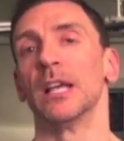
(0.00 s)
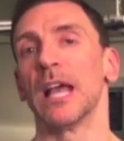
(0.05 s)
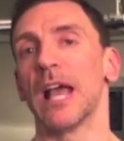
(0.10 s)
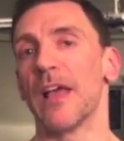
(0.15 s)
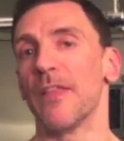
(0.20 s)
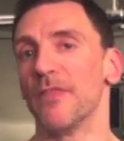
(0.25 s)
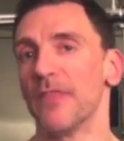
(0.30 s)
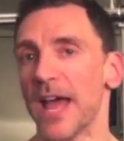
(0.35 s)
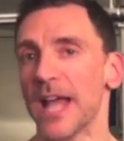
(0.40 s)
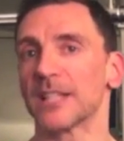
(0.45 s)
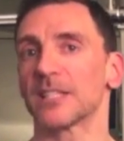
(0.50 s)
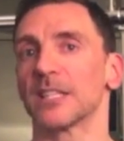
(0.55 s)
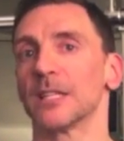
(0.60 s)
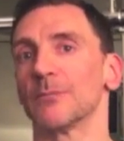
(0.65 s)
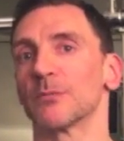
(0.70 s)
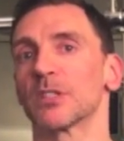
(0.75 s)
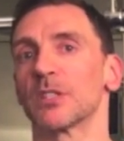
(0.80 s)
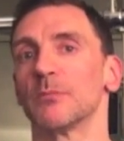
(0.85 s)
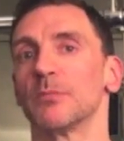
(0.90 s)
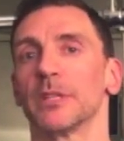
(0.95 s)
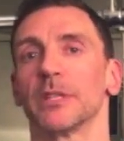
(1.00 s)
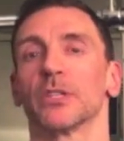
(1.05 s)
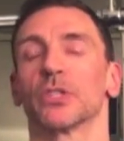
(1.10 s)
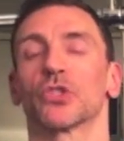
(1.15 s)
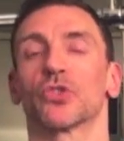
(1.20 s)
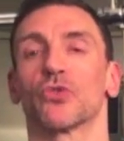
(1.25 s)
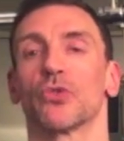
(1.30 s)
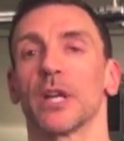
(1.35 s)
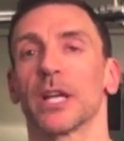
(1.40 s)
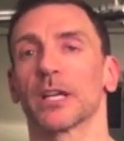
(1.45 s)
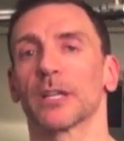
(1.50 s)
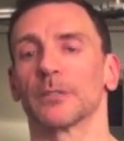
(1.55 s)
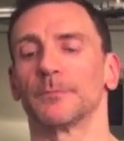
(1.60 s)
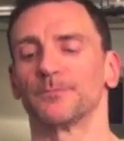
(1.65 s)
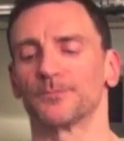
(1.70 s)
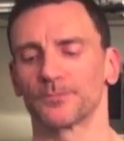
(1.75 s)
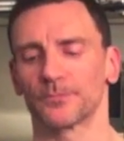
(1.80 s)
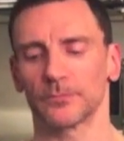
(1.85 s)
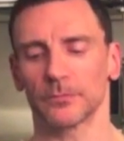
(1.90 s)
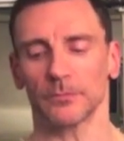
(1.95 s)
And that seems to be a trick
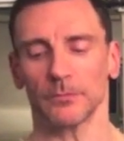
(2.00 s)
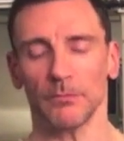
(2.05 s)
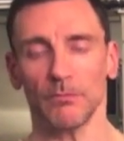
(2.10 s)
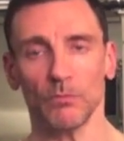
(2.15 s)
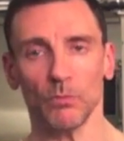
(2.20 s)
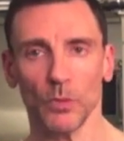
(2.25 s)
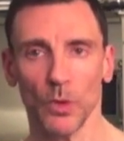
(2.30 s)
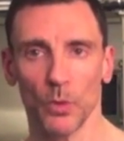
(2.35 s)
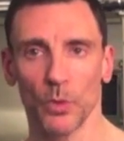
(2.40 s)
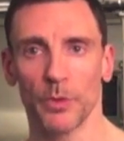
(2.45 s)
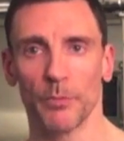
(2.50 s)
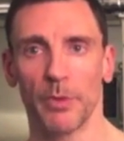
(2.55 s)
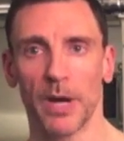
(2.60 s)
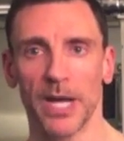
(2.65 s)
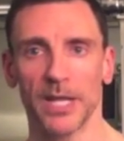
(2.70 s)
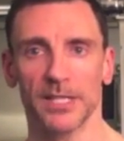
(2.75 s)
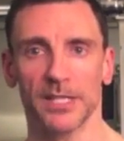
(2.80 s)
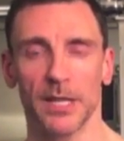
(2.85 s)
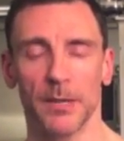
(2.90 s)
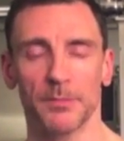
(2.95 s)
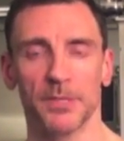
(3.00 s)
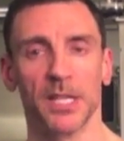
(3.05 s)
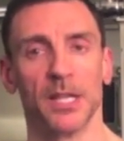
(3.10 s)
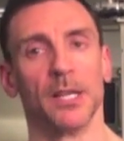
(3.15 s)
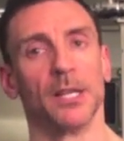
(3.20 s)
with biceps.